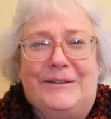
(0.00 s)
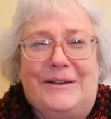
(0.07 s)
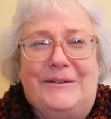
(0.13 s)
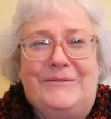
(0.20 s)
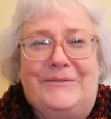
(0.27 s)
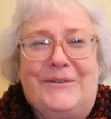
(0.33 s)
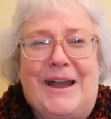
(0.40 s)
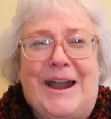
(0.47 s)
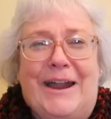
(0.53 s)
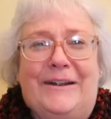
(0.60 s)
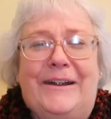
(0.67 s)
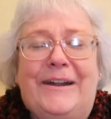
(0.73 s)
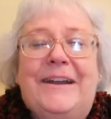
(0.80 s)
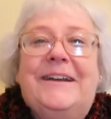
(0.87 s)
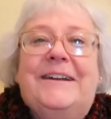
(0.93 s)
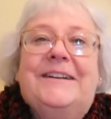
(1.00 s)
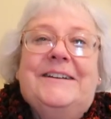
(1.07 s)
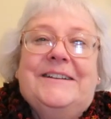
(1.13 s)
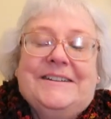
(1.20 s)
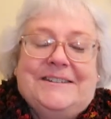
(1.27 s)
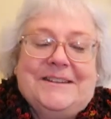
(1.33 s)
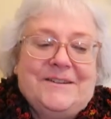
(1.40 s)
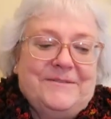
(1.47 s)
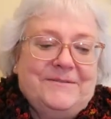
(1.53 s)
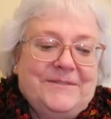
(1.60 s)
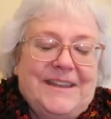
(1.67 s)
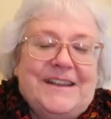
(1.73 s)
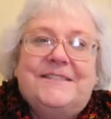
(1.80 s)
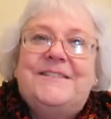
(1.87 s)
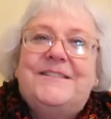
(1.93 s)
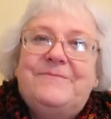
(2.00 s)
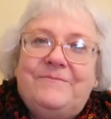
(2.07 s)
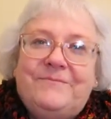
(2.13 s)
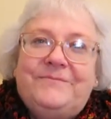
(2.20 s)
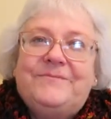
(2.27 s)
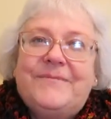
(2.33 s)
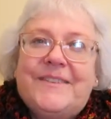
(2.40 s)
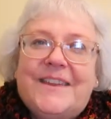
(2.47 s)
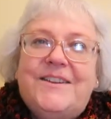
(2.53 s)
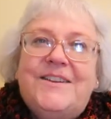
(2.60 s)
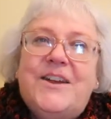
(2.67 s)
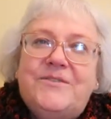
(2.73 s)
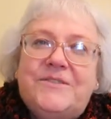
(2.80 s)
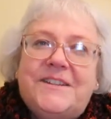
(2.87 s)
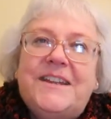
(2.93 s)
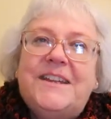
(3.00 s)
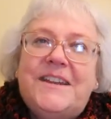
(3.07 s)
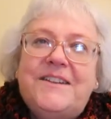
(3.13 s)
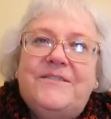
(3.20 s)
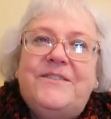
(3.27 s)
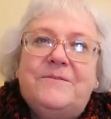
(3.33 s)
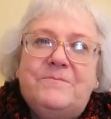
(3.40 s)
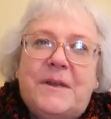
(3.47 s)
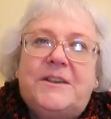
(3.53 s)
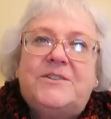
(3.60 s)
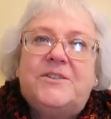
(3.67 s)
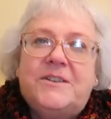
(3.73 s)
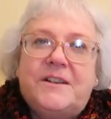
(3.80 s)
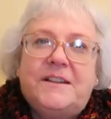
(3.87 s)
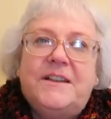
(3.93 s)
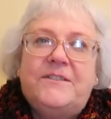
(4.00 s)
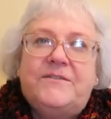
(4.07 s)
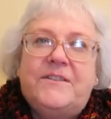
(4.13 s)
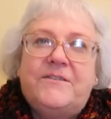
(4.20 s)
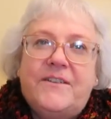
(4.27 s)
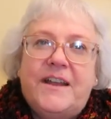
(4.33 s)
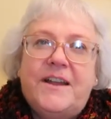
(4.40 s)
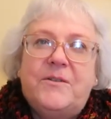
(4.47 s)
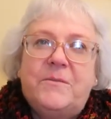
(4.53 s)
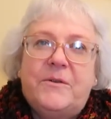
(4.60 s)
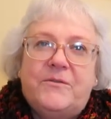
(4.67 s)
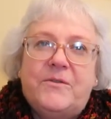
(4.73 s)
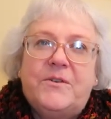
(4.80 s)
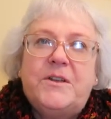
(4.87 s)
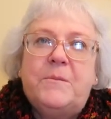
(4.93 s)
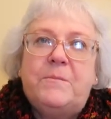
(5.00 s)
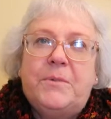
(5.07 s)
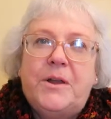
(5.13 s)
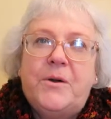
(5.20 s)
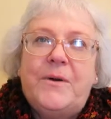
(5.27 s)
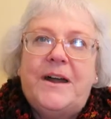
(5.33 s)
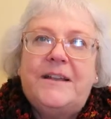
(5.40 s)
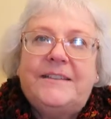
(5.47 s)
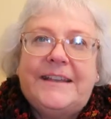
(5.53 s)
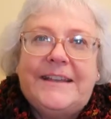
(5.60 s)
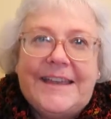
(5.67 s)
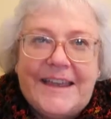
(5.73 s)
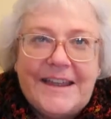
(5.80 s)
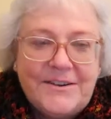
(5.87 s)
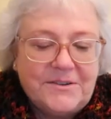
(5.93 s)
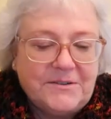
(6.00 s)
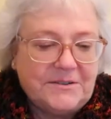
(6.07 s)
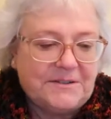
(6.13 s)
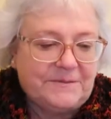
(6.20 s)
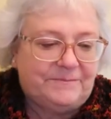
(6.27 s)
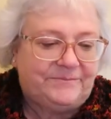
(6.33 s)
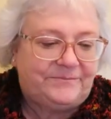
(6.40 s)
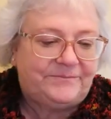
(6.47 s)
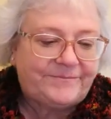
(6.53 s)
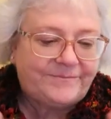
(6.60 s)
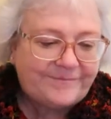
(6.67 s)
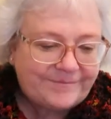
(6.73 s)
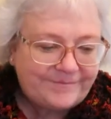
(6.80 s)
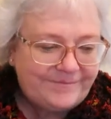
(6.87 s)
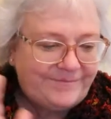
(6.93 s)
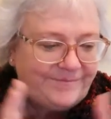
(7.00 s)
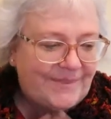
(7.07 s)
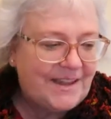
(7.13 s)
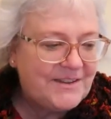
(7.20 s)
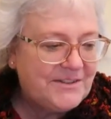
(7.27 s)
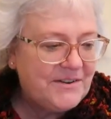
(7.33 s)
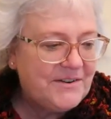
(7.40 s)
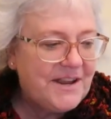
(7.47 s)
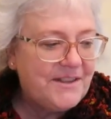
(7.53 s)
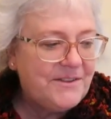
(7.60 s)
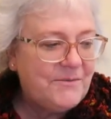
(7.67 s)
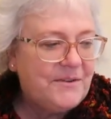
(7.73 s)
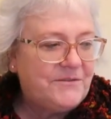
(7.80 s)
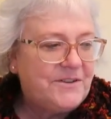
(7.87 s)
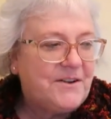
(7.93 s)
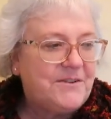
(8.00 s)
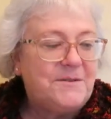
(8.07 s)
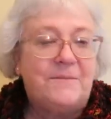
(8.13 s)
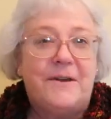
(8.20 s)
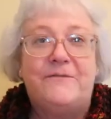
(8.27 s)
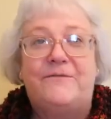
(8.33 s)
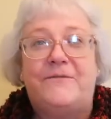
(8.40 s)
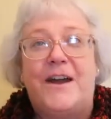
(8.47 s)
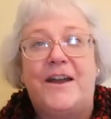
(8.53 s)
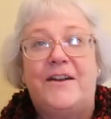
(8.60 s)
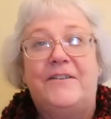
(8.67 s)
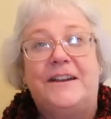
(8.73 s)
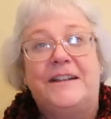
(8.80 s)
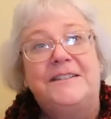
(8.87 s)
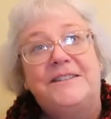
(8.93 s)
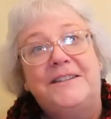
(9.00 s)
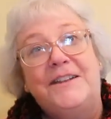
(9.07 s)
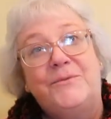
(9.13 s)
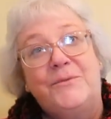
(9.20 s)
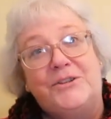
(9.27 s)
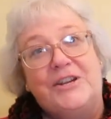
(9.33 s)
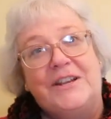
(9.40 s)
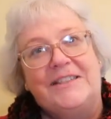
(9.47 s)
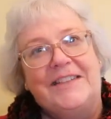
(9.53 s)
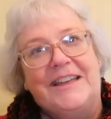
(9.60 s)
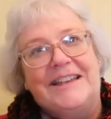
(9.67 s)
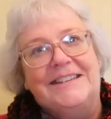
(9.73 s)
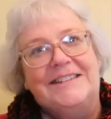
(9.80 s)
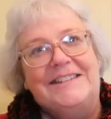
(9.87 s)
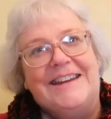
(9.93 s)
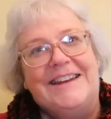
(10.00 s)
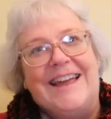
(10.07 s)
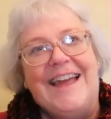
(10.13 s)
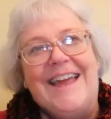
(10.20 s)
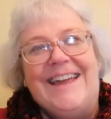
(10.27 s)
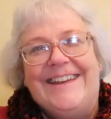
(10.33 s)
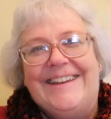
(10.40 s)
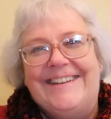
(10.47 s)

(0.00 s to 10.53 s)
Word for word: on fire. So yes, note to any of you, make sure you lift the veil before you blow out the candles. So now that we've talked about fire and extinguishing things today,